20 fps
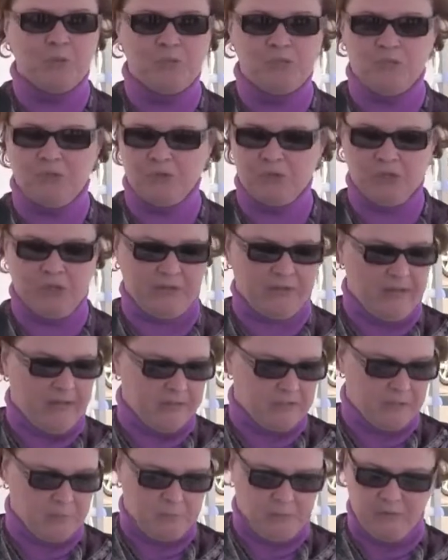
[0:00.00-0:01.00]
research, and
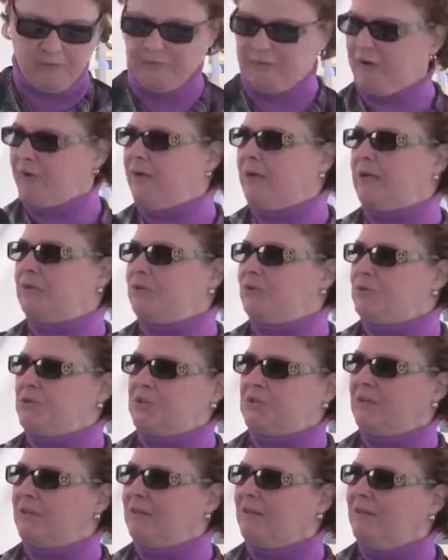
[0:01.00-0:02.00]
that's been very
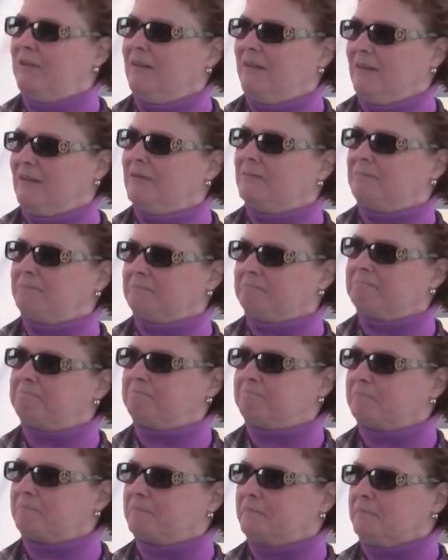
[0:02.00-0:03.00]
interesting. Now, what do you
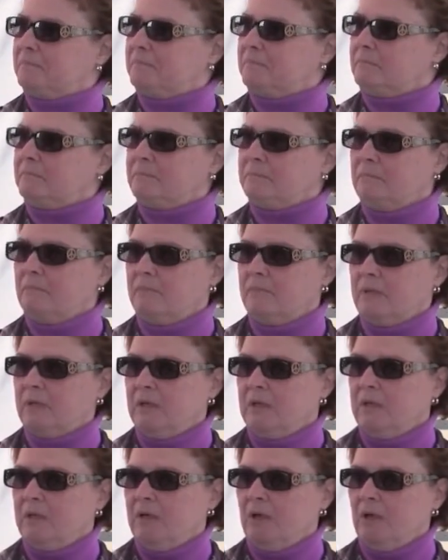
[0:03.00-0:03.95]
mean by risky things?